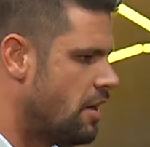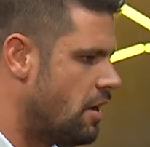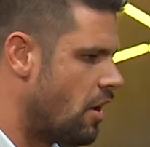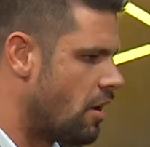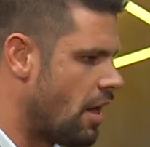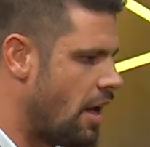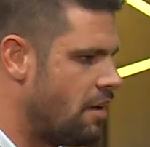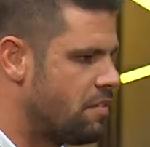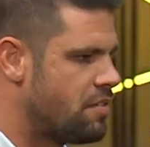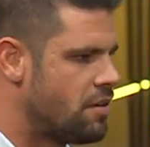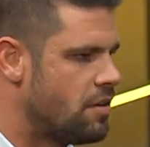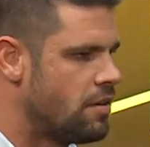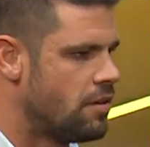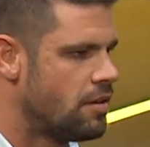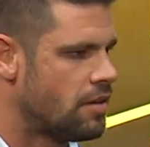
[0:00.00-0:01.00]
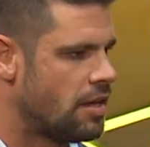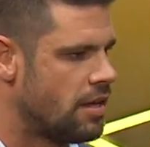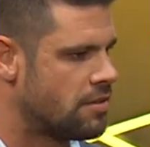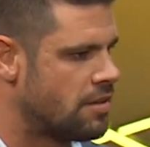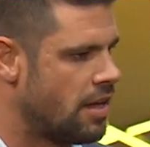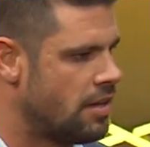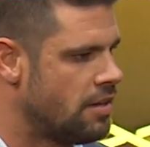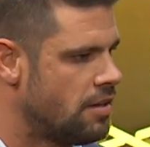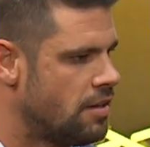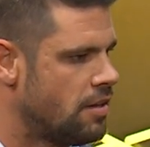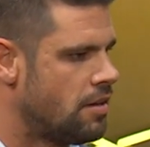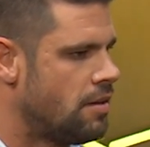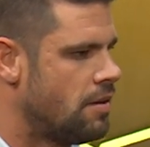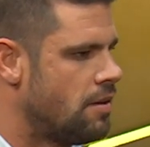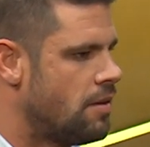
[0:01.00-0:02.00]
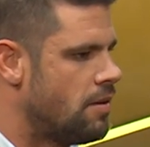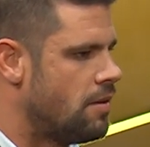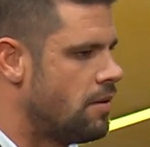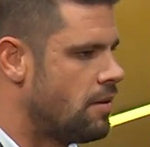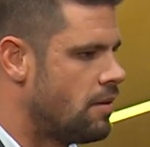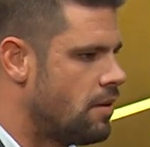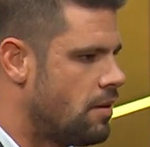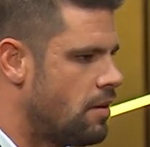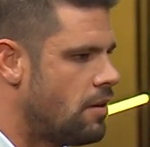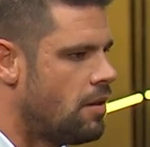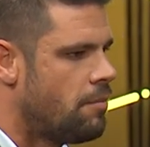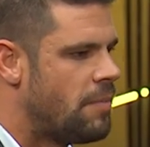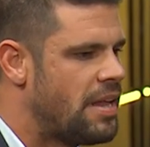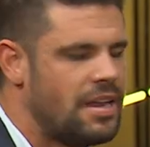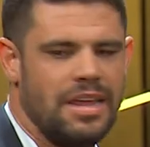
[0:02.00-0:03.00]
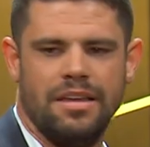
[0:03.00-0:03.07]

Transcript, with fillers: in our lives can't they? Man,